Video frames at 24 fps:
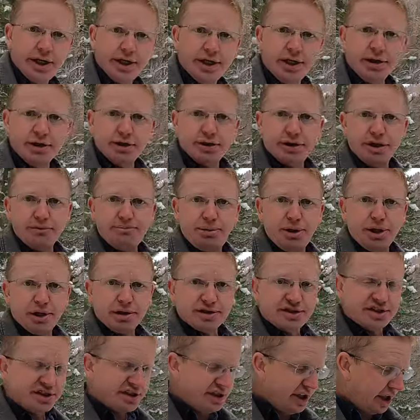Another thing
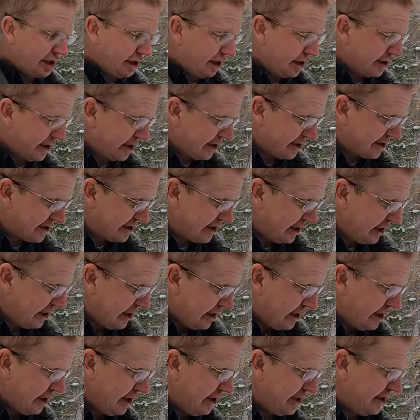Polaris has done on this
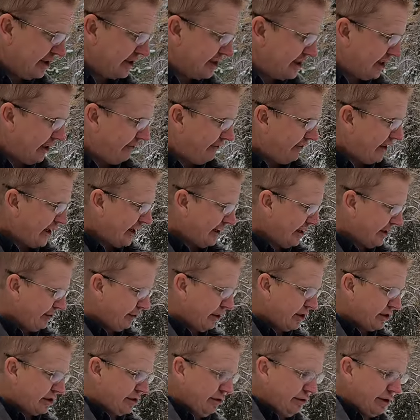is they finally
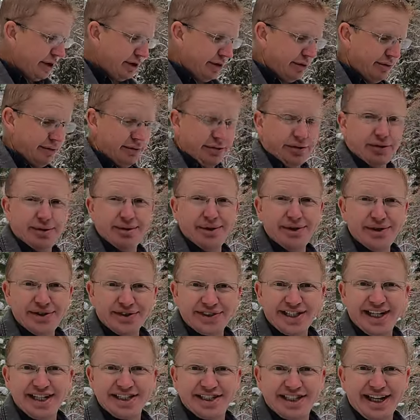went to a real
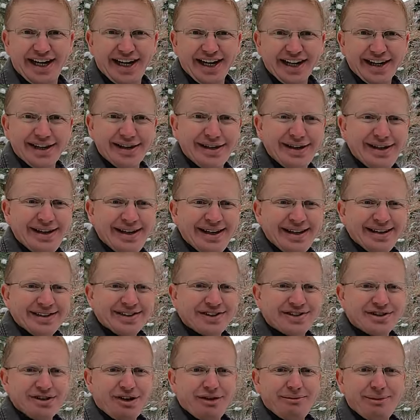size tire.
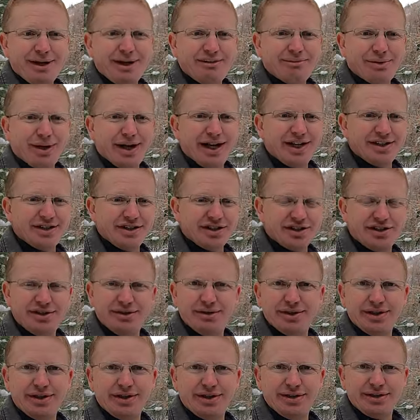So many brands just
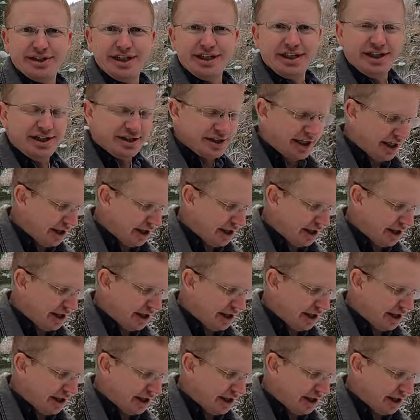do a little dinky